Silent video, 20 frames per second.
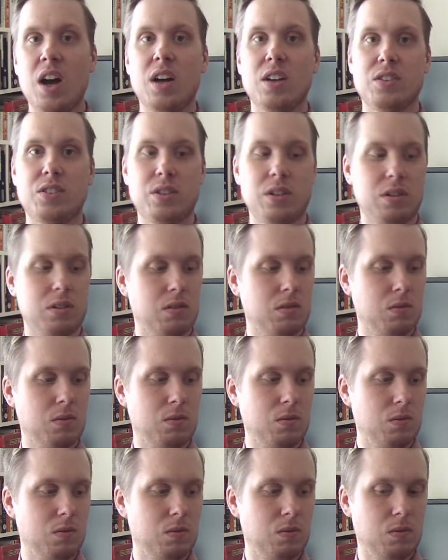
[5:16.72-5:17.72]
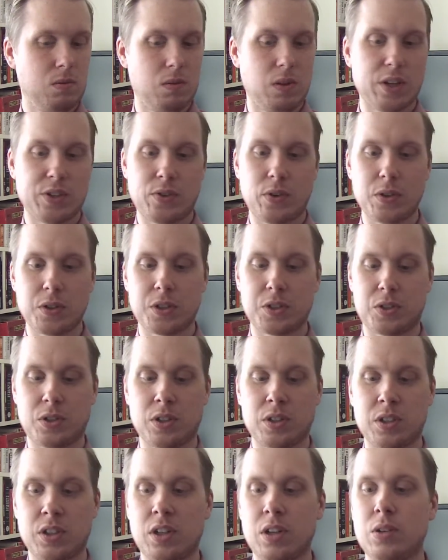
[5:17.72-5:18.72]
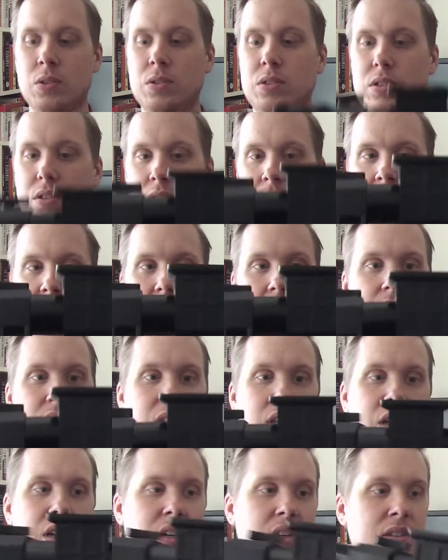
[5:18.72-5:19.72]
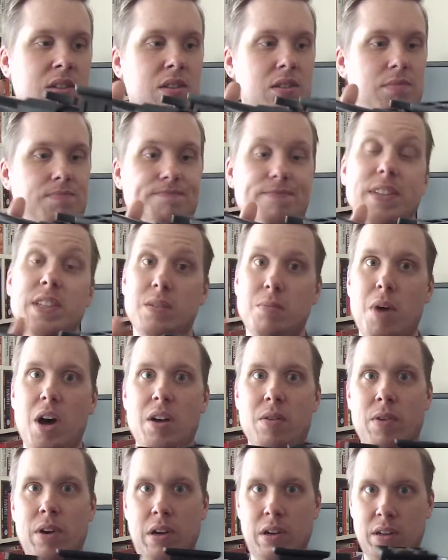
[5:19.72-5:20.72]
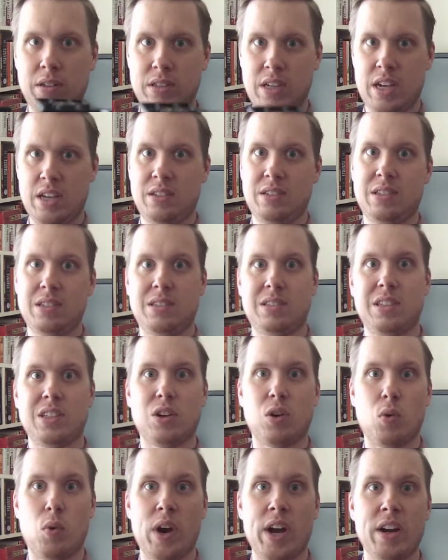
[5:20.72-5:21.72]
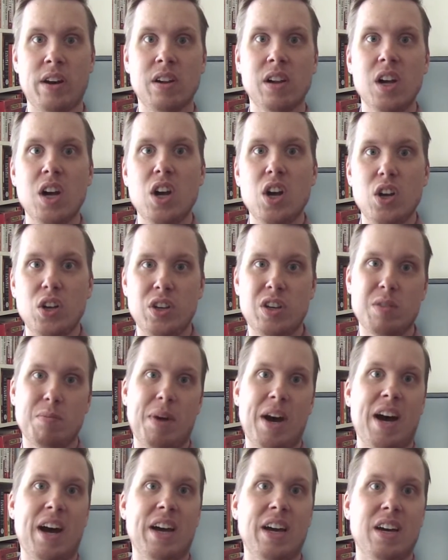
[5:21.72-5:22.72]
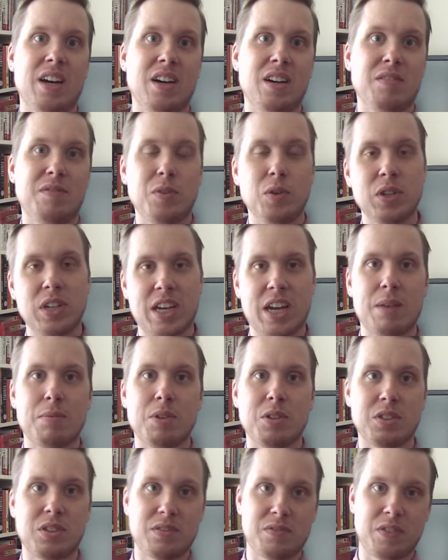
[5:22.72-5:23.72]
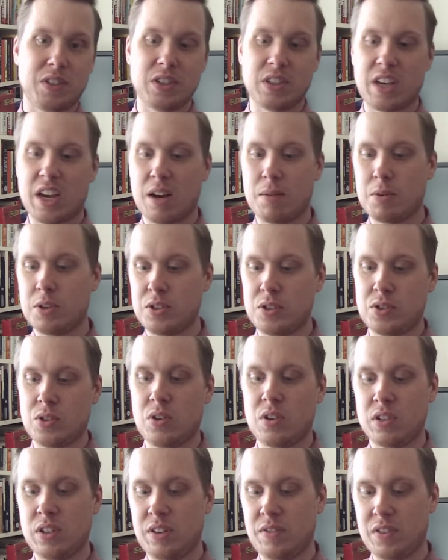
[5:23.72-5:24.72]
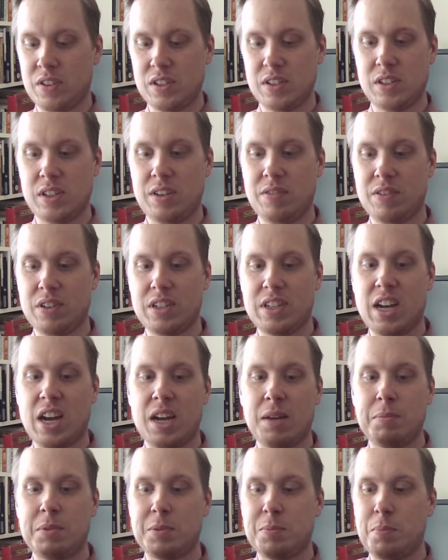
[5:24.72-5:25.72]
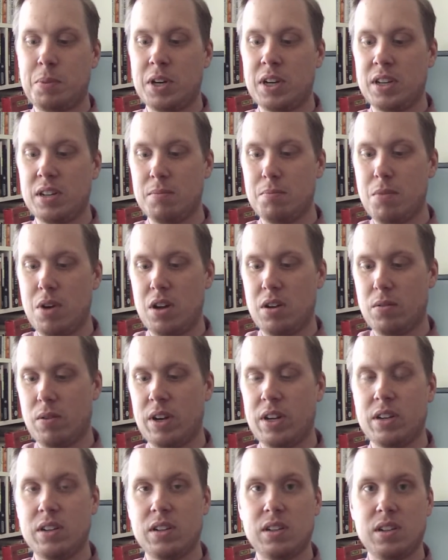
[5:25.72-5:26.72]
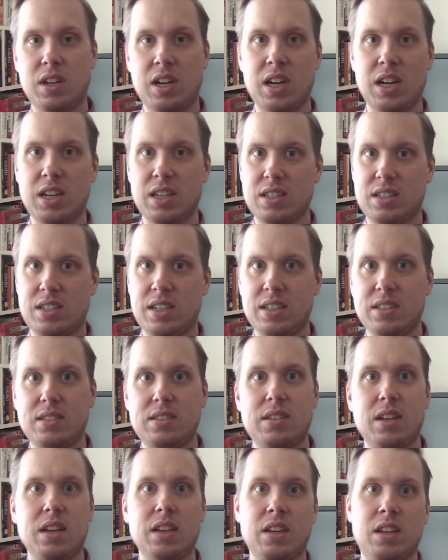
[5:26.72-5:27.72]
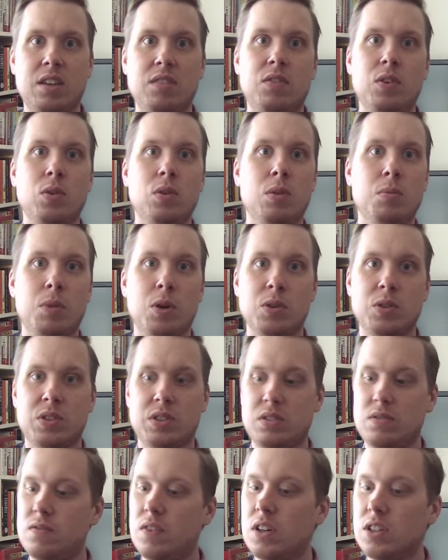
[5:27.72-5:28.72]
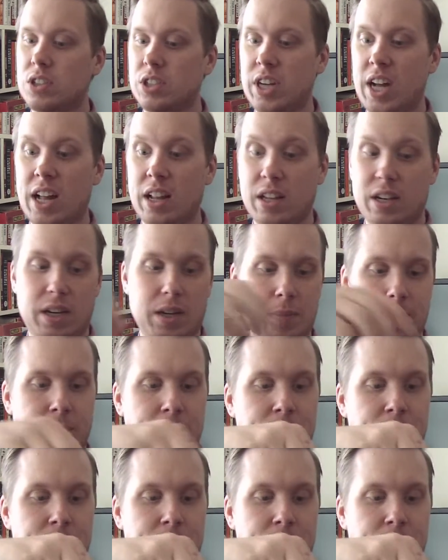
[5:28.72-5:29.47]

So as far as construction goes, you can see that it's a monorail because it has this single rail. You can buy folding cameras, field cameras. Those are all different types, but monorail tends to give you the most functionality.